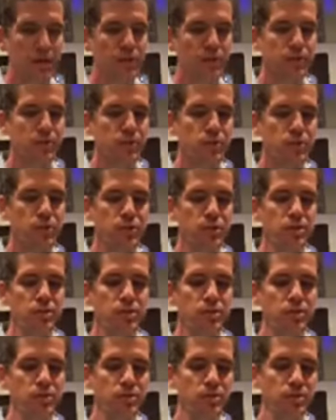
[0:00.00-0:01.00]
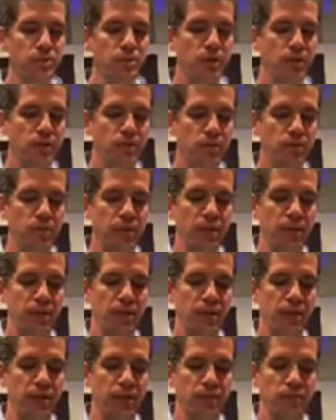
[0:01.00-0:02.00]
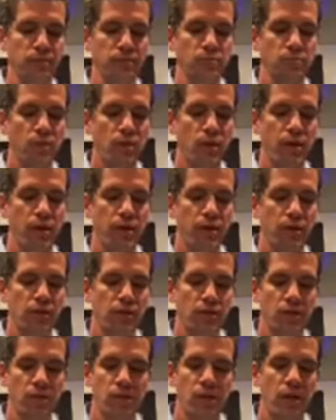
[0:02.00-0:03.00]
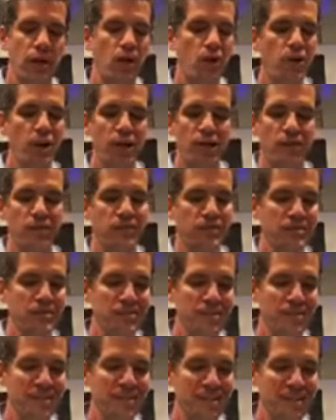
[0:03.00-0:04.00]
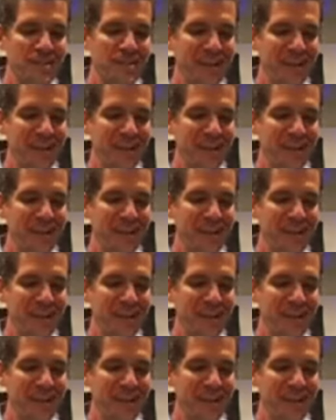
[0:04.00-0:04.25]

Verse 22, all the way. Uh, oh, I love this. It says,